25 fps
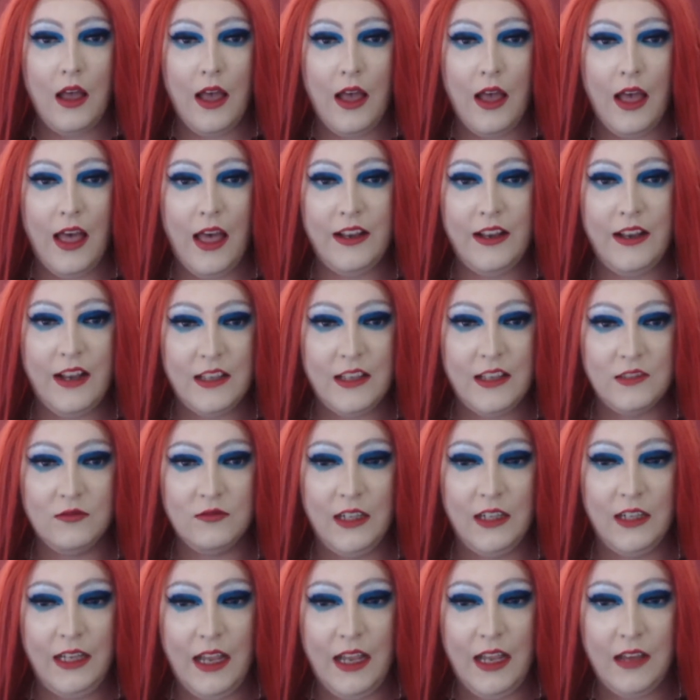and hasn't
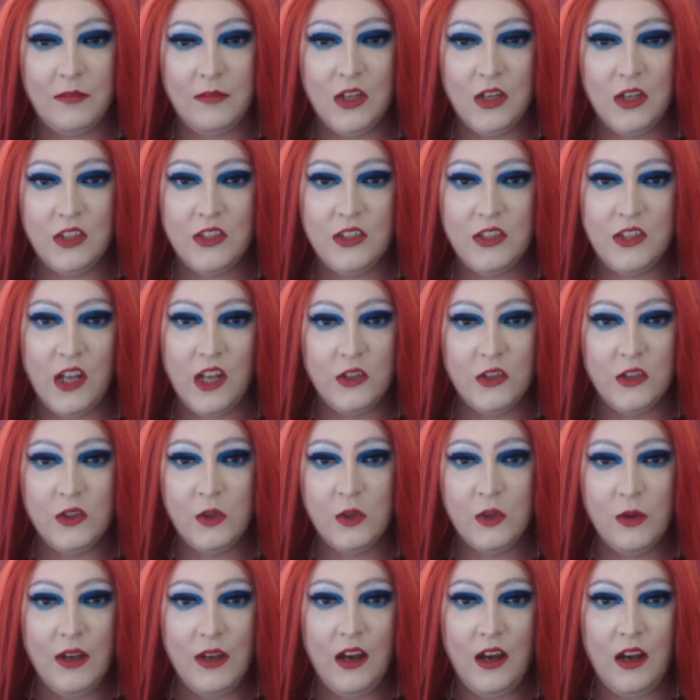really had much done
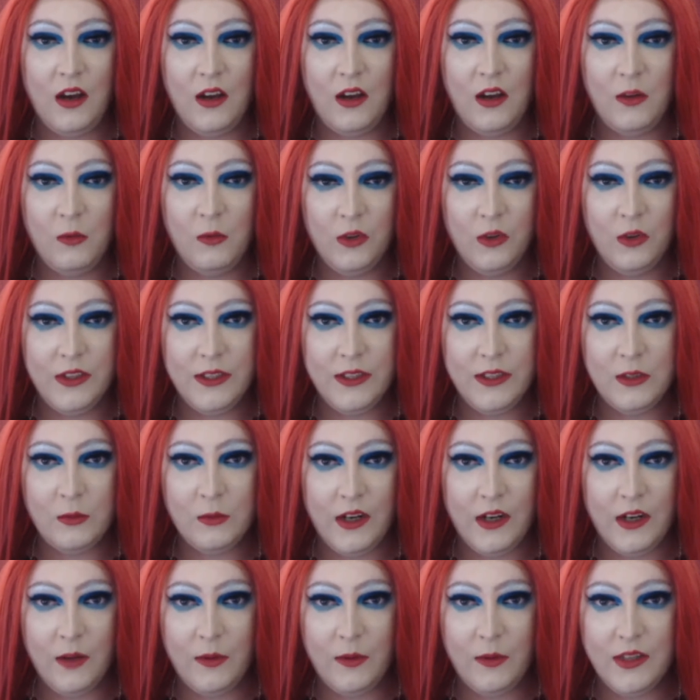to it. I wore this
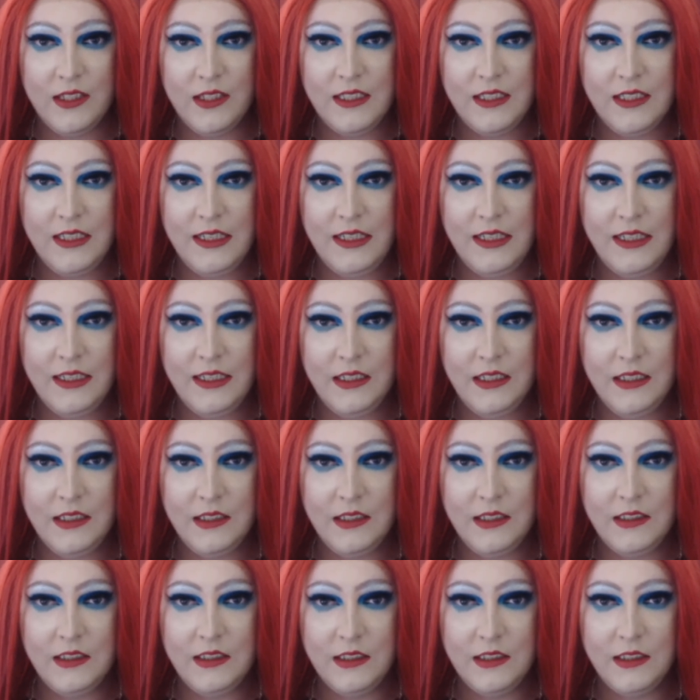when I went to
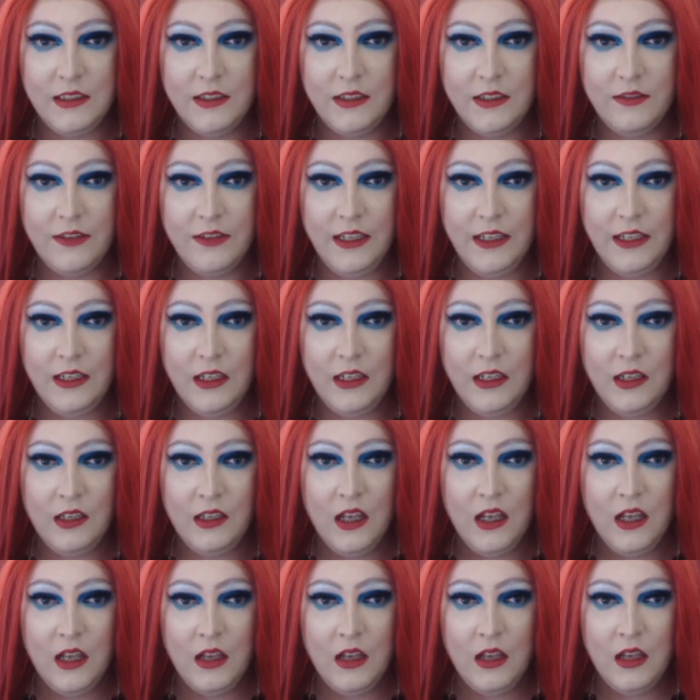see Davina
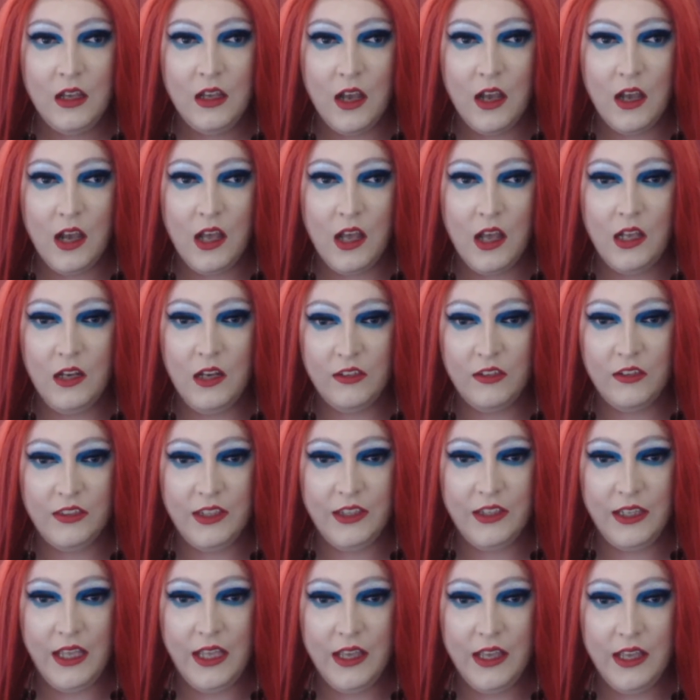earlier in
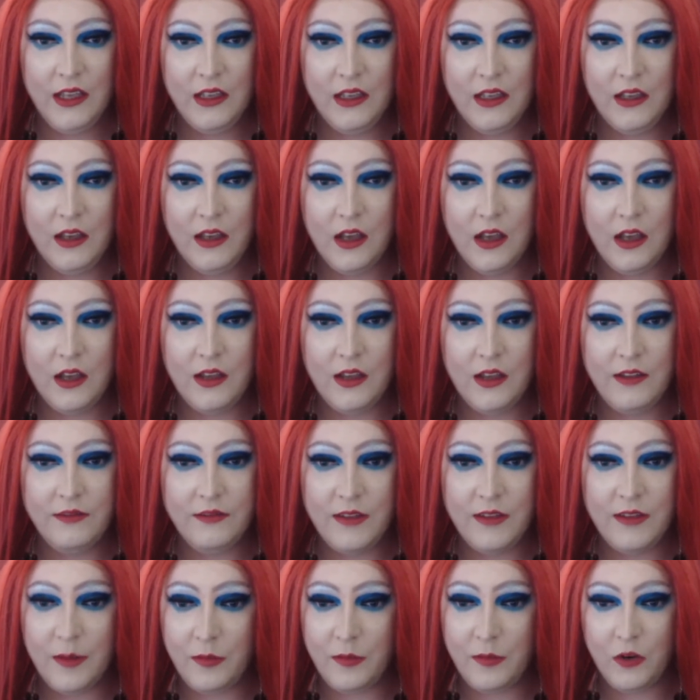the year, in
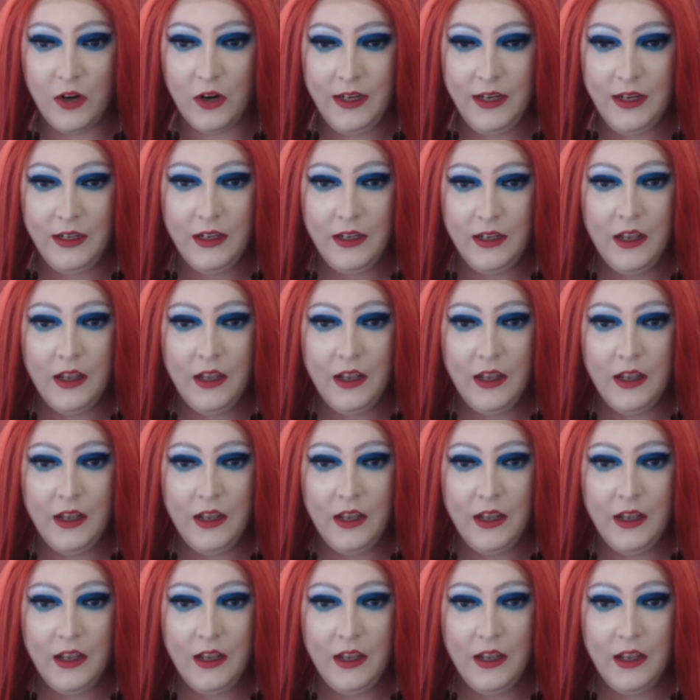February,